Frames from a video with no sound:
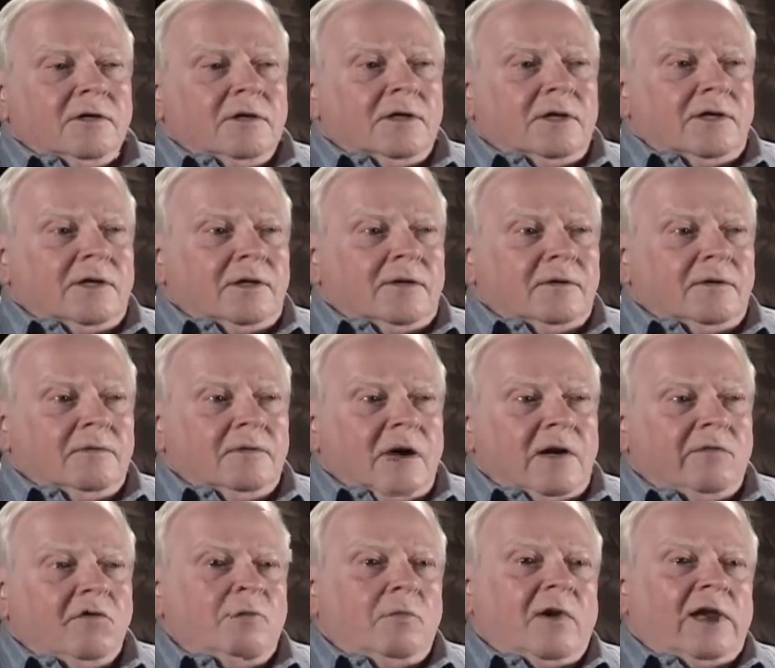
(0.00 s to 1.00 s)
Uh,
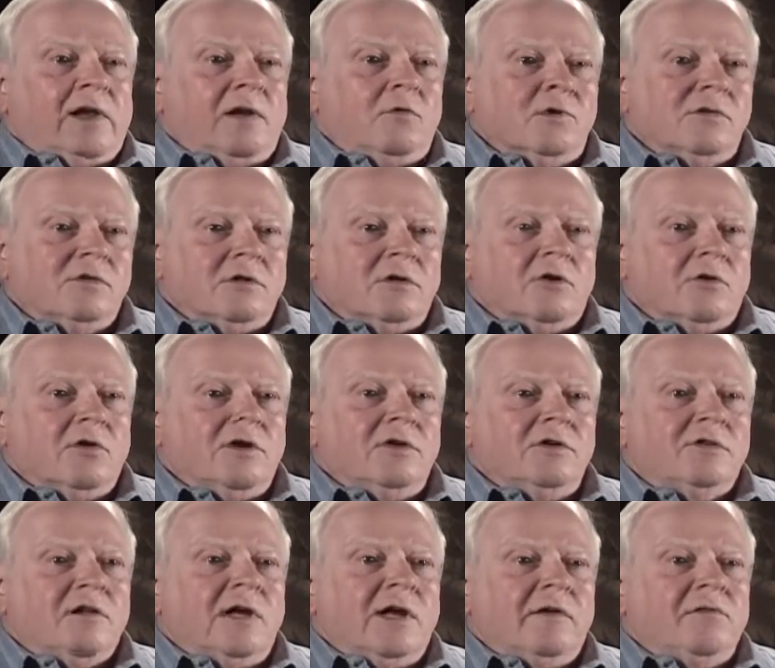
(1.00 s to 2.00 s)
everybody was
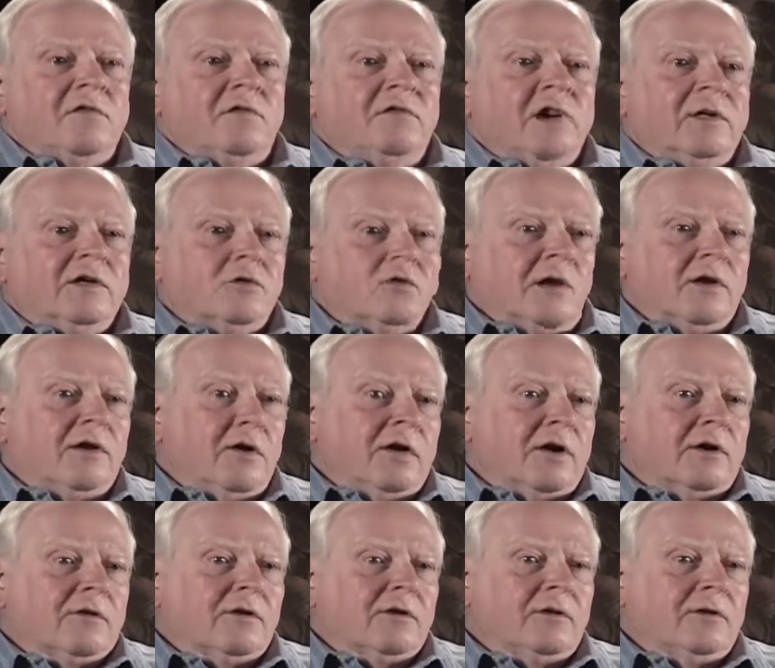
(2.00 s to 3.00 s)
encouraged to have a victory
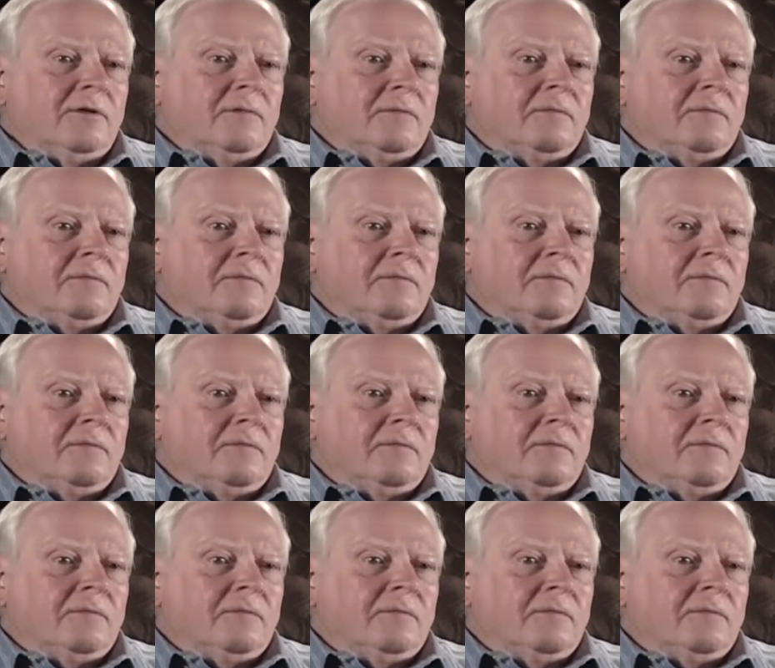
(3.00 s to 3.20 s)
garden.